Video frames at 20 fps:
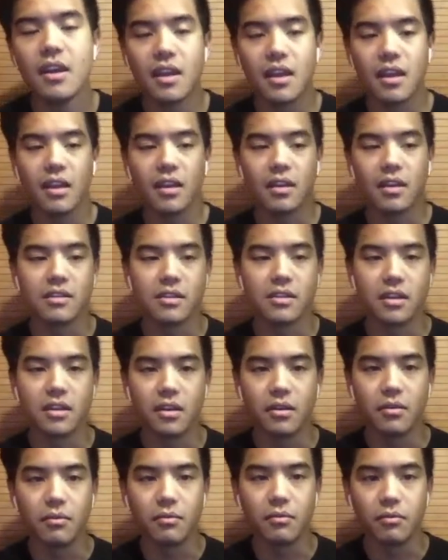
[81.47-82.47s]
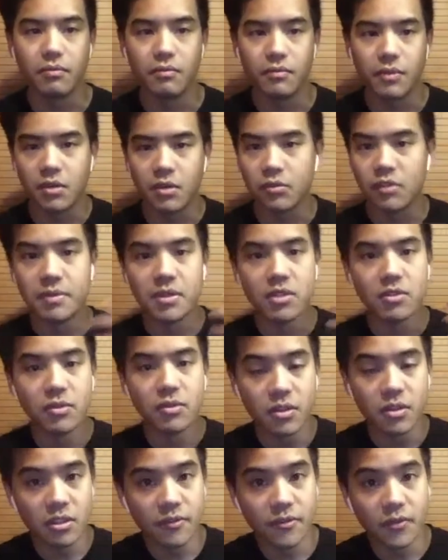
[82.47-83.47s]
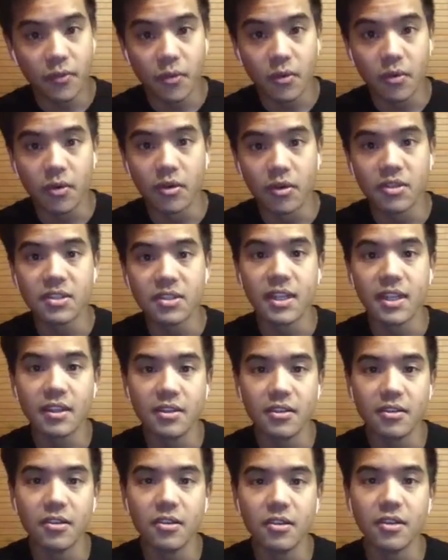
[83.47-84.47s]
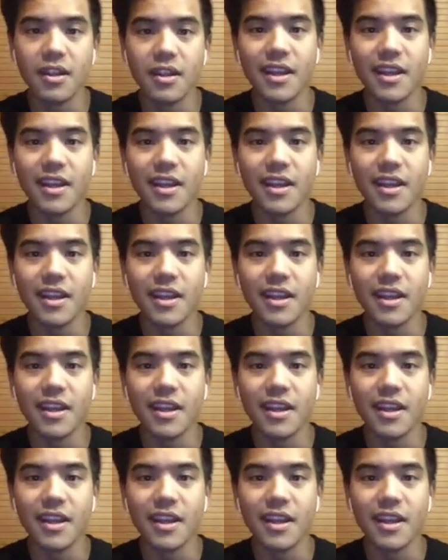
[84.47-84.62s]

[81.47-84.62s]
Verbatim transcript: And uh, you know we've been doing this for standard